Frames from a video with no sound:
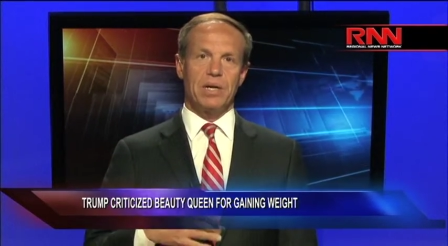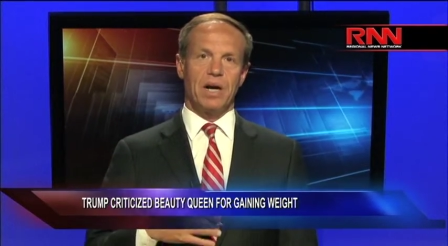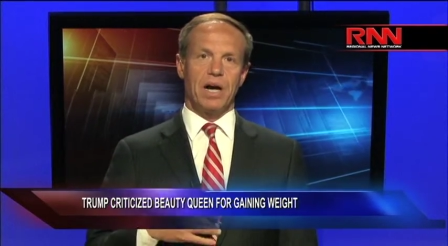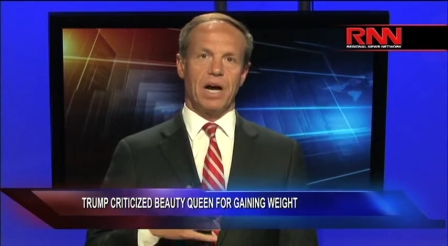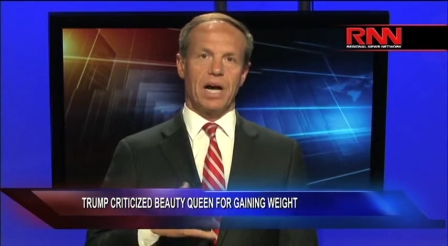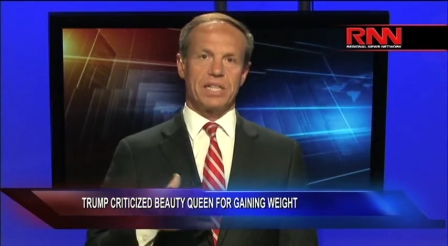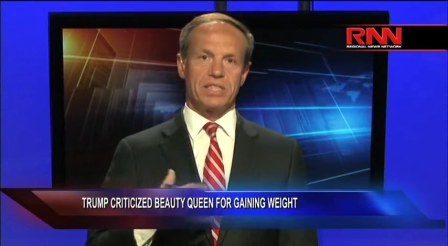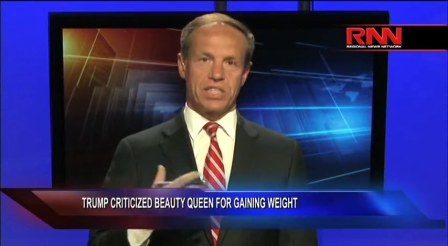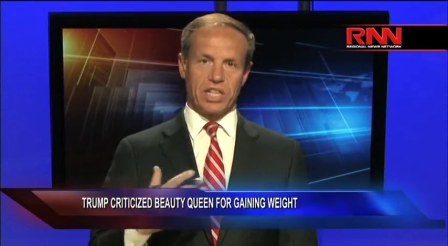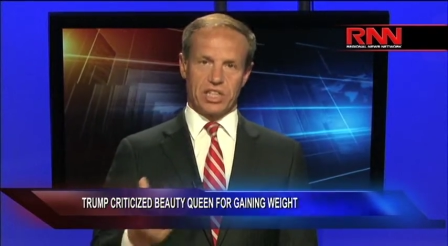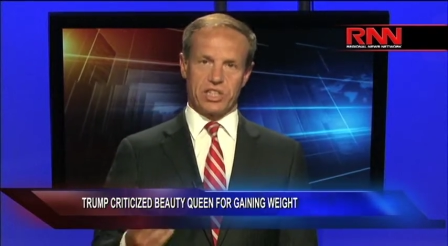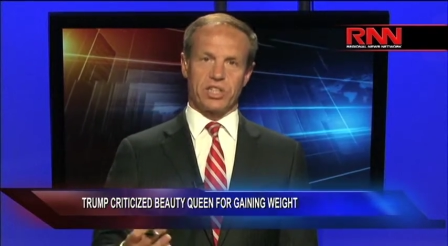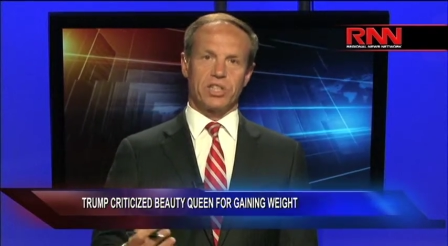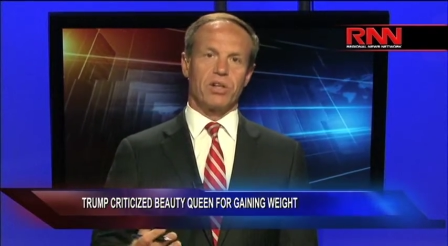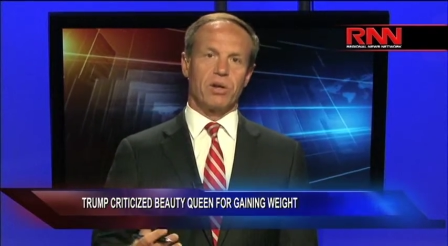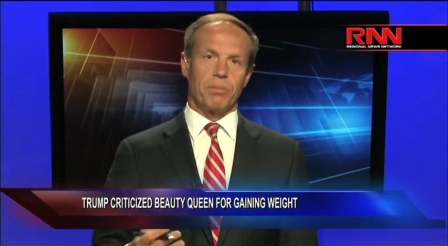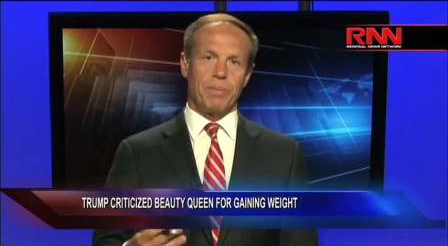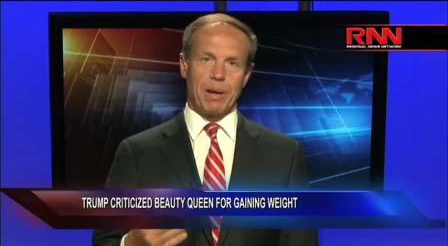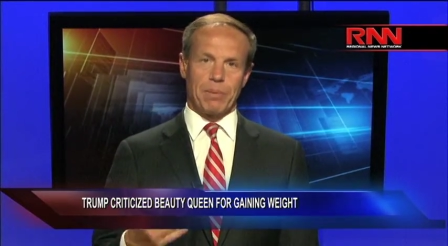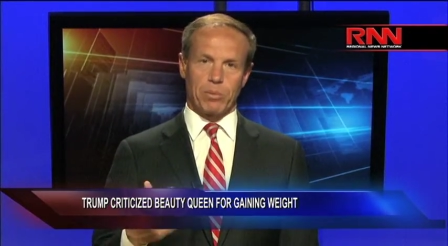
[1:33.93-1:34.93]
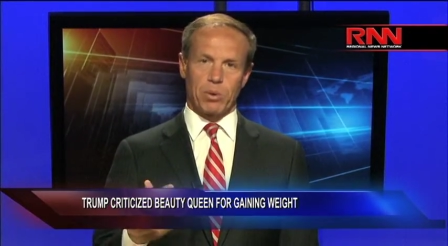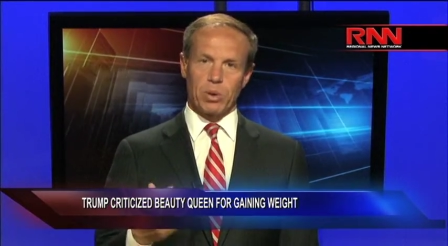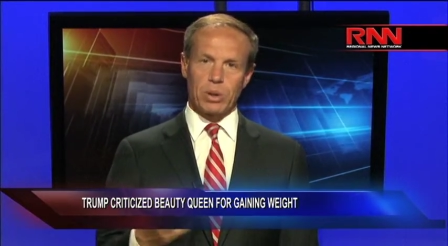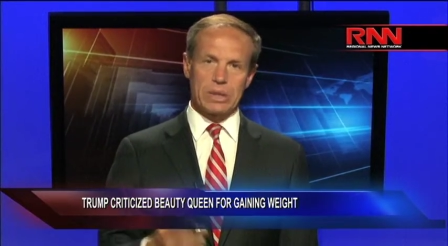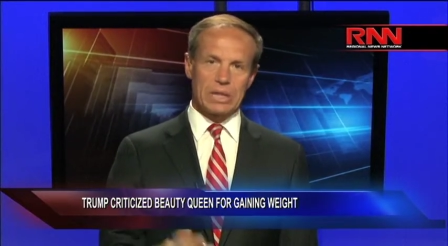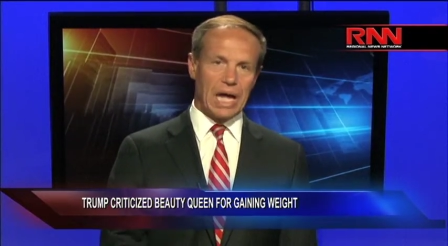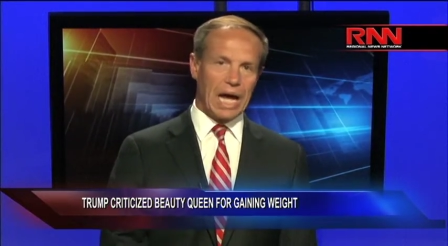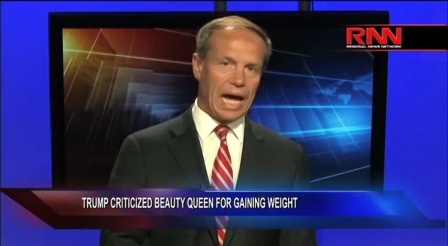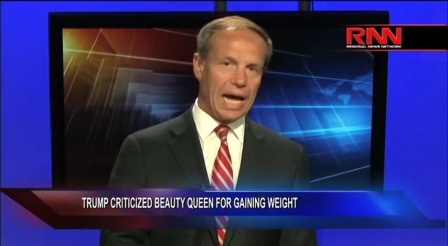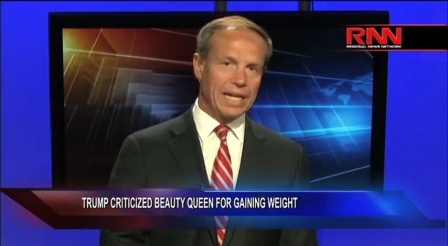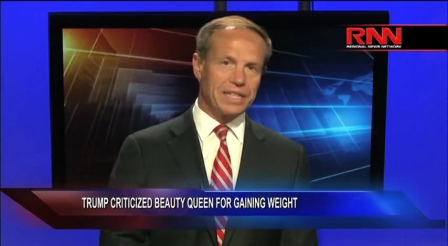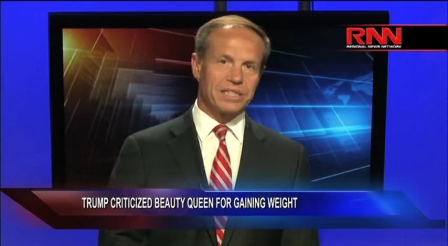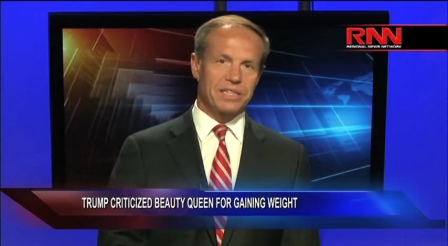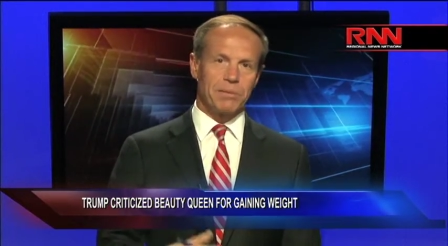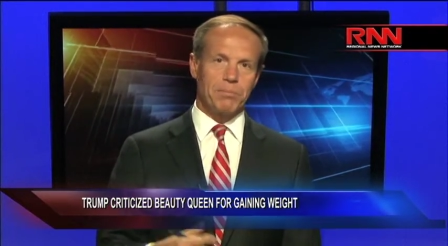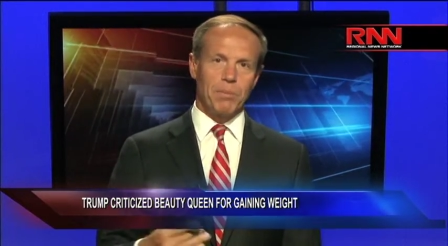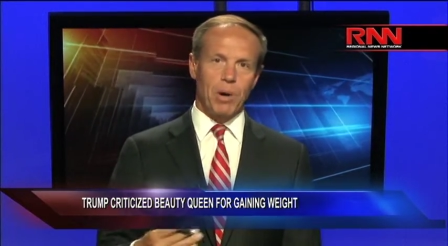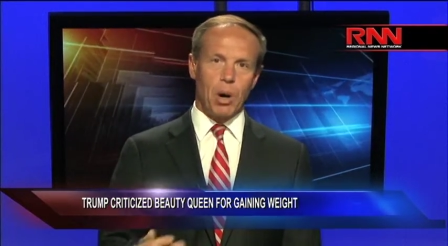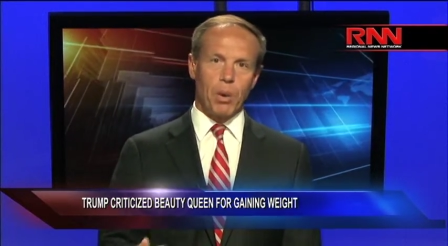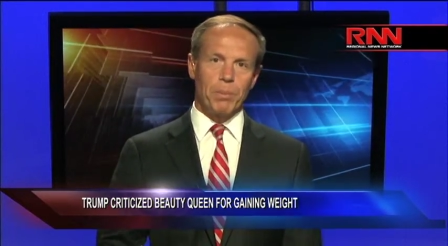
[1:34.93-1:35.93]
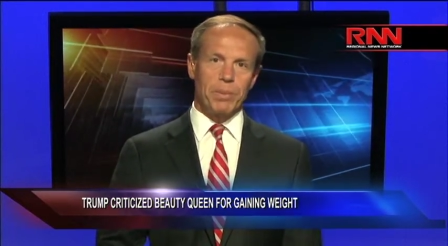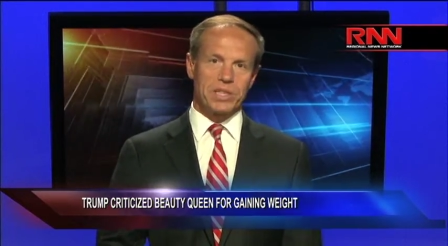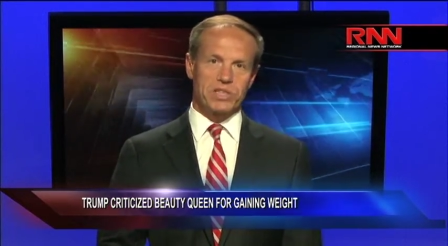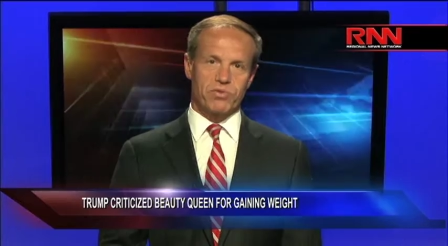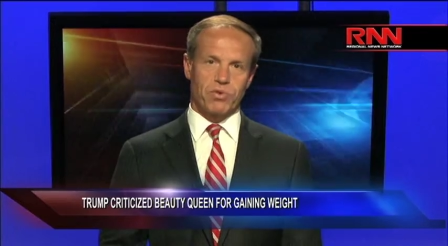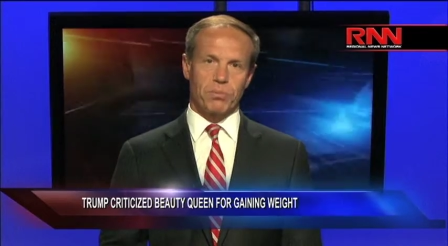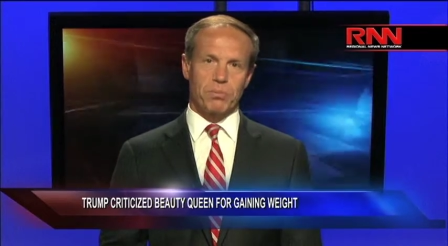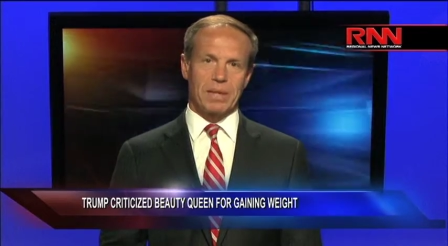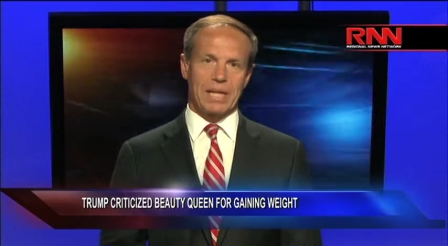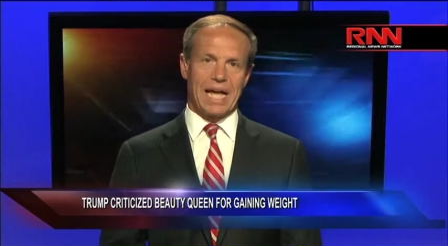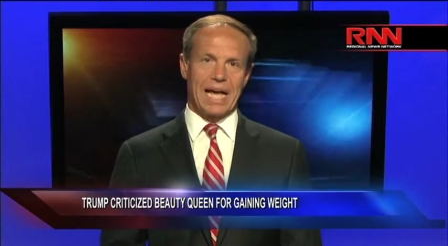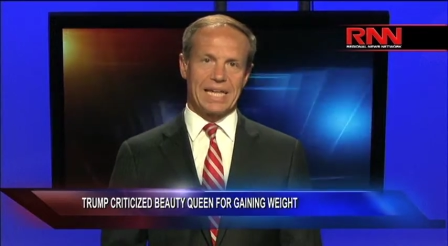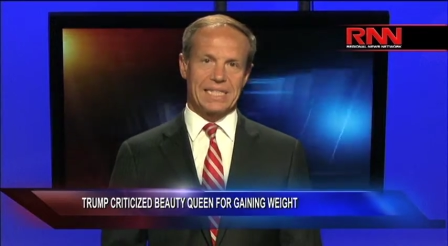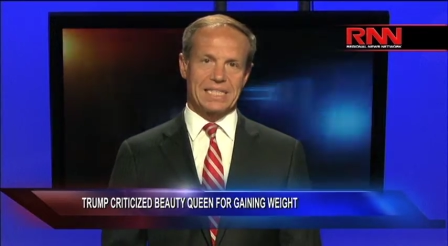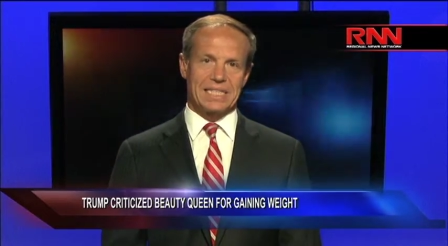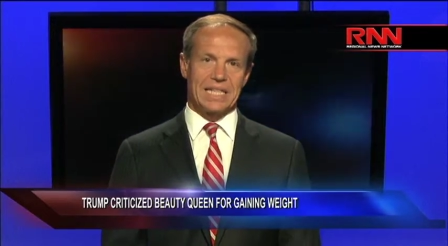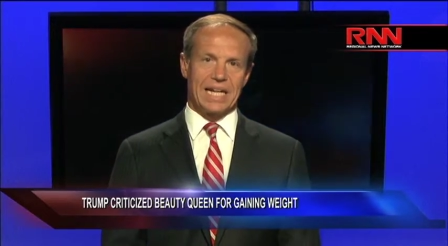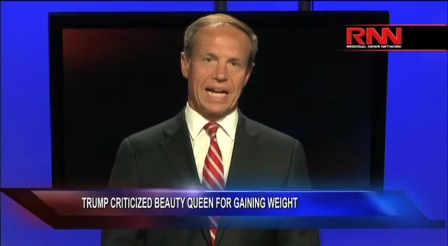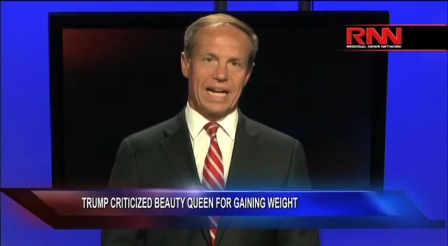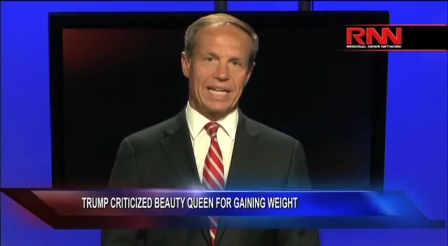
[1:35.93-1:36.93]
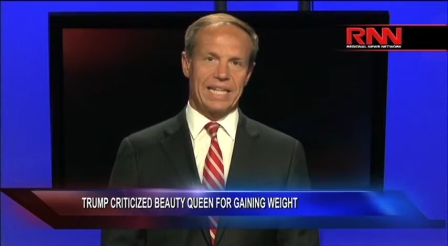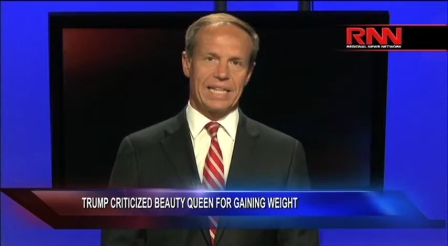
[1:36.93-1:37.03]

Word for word: additional memorable lines and moments from last night,